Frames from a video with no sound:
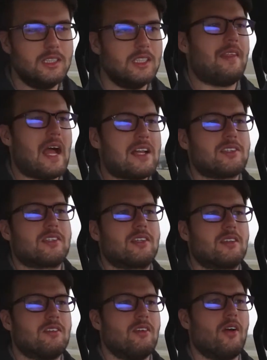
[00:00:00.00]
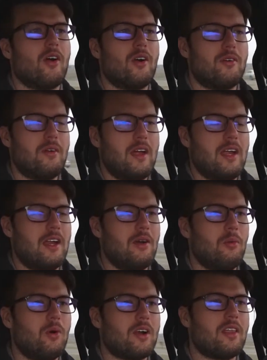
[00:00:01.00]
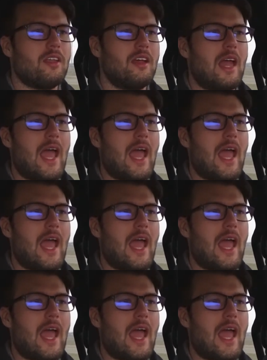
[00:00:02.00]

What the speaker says: And that's, one of the